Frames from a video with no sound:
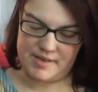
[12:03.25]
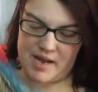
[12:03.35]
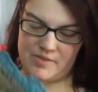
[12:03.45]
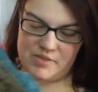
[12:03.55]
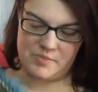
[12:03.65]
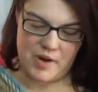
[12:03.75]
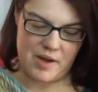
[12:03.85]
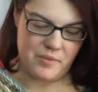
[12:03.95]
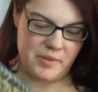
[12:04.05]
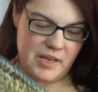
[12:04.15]
I was
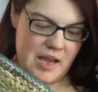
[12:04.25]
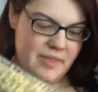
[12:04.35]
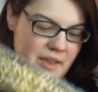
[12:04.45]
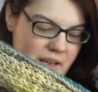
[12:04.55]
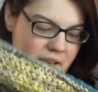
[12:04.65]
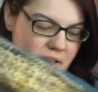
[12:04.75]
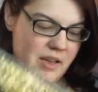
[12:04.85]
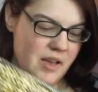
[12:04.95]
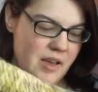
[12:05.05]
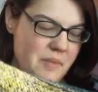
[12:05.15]
probably, I think,
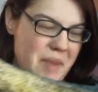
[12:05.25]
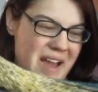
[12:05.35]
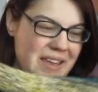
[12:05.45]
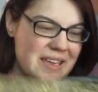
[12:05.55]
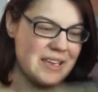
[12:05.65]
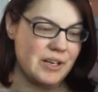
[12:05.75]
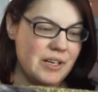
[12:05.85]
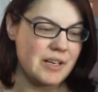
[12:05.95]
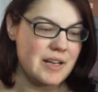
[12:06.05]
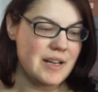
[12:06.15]
back
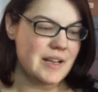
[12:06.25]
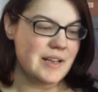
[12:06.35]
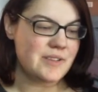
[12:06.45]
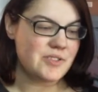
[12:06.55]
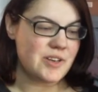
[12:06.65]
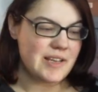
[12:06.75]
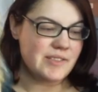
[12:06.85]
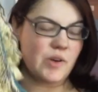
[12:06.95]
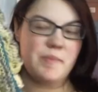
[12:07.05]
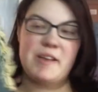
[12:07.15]
here yesterday,
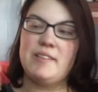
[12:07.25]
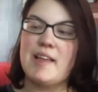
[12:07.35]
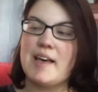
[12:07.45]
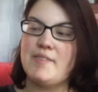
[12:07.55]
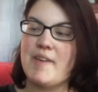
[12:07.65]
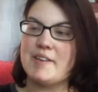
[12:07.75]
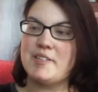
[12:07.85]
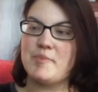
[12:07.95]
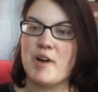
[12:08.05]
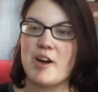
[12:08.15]
so I made a lot of
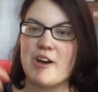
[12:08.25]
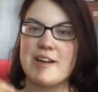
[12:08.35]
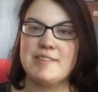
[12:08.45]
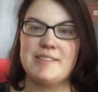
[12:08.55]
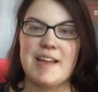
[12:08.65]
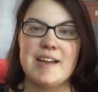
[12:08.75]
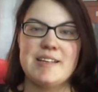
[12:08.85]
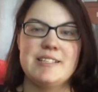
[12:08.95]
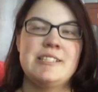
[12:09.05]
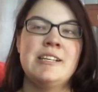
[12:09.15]
edging progress,
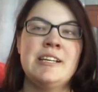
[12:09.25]
and